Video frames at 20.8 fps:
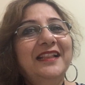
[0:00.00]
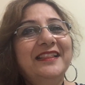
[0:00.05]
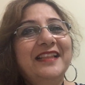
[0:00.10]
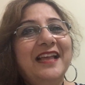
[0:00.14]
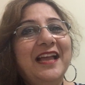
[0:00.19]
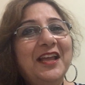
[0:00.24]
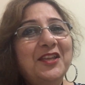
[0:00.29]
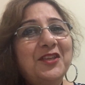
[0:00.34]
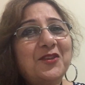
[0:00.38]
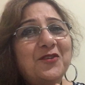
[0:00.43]

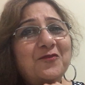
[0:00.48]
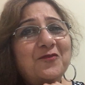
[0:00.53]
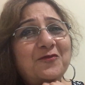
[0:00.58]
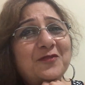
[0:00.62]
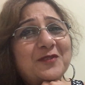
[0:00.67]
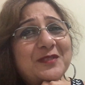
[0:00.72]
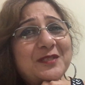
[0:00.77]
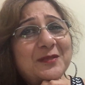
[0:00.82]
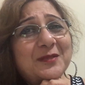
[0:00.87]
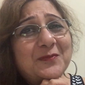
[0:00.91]
Thank you
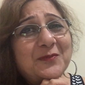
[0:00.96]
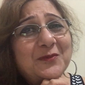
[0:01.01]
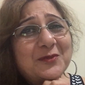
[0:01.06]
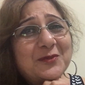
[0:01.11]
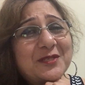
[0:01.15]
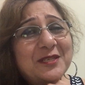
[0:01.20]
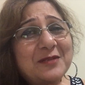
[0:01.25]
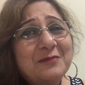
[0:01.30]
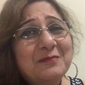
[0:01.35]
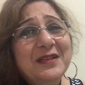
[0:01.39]
for
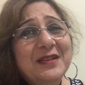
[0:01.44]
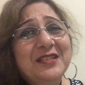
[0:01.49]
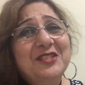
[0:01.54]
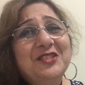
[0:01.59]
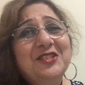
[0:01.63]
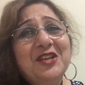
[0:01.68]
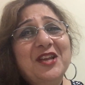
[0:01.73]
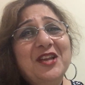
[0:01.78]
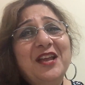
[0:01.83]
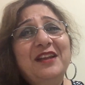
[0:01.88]
supporting my
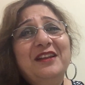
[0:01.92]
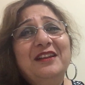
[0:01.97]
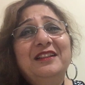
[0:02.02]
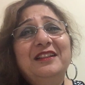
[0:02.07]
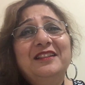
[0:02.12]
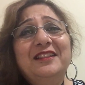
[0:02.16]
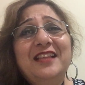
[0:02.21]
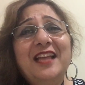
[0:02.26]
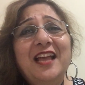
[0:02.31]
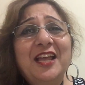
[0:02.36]

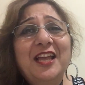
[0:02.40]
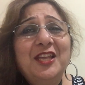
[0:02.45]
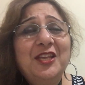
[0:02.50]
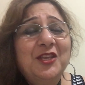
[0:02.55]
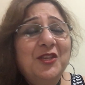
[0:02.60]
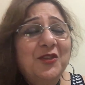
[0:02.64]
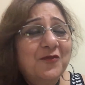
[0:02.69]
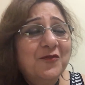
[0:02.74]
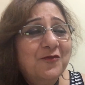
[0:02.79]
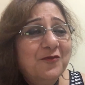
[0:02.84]
channel.
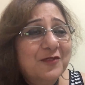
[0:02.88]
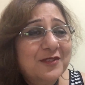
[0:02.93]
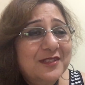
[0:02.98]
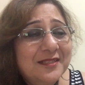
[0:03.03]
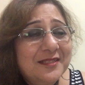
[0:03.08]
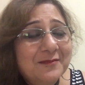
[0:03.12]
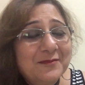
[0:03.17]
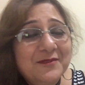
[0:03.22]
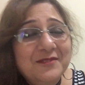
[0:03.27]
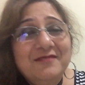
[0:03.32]
Thank you for
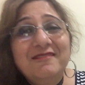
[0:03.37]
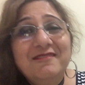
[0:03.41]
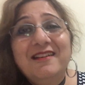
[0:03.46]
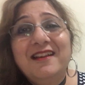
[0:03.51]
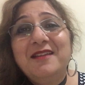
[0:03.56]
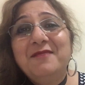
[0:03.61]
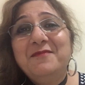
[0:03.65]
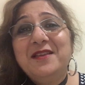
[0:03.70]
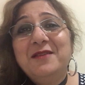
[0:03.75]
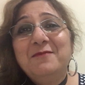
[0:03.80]

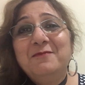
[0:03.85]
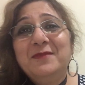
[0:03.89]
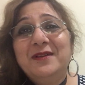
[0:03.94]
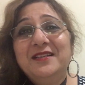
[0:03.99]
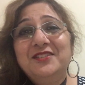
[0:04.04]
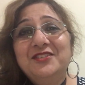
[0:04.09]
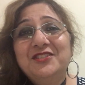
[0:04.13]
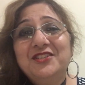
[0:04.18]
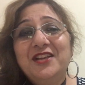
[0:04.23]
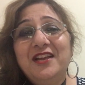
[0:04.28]
subscribing
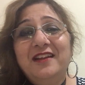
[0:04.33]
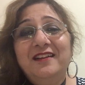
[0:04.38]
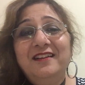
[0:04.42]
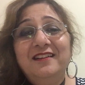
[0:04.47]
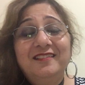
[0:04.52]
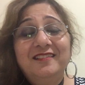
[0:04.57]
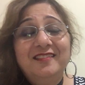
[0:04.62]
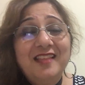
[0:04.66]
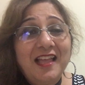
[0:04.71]
my channel.